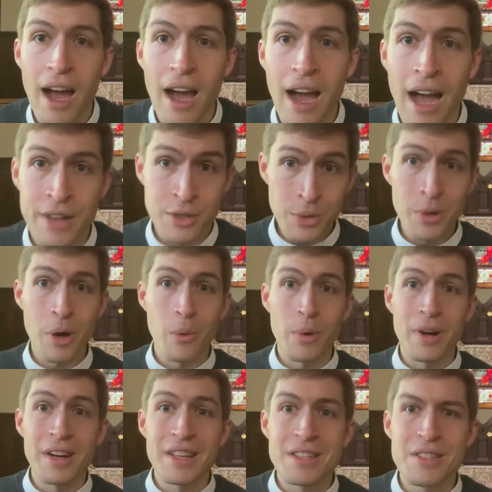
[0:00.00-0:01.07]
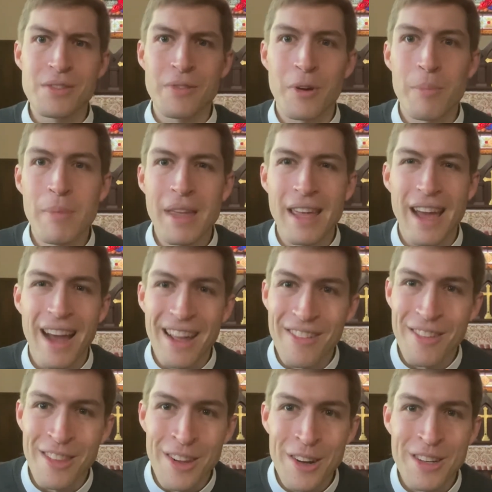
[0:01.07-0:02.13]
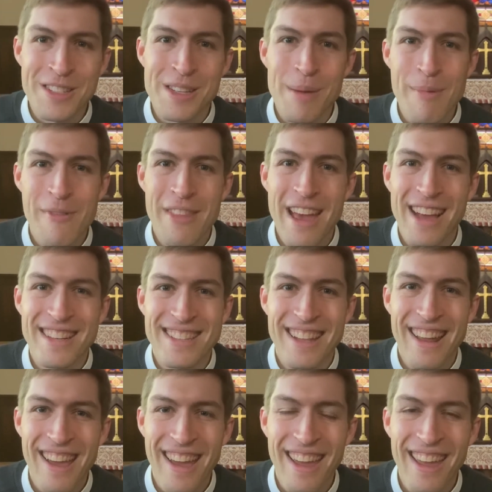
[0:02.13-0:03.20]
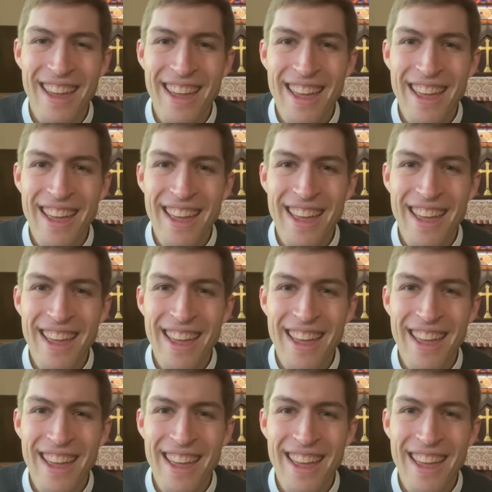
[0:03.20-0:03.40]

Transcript: I do know what it is for me. I learned some of that today.